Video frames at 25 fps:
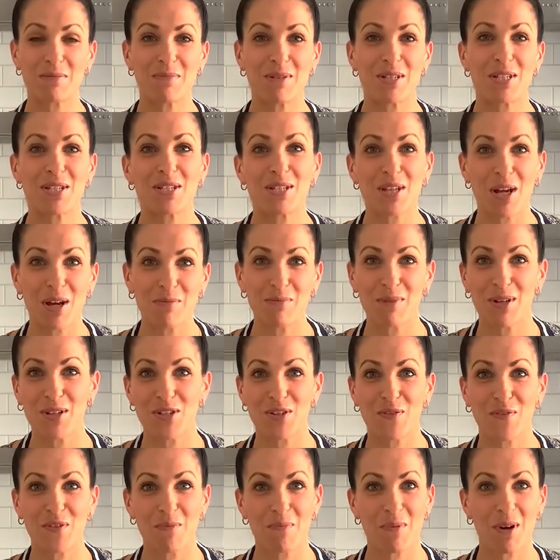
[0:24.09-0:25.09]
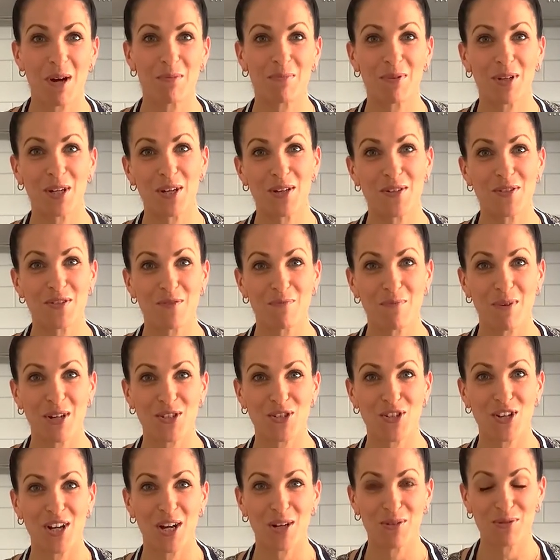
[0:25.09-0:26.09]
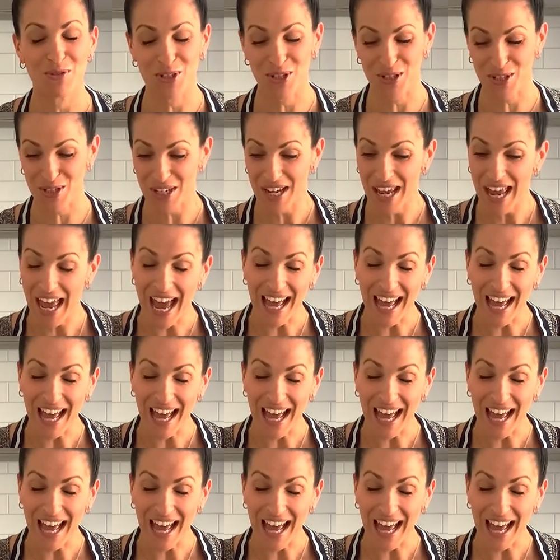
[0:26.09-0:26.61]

me so much of the barbecues of my childhood,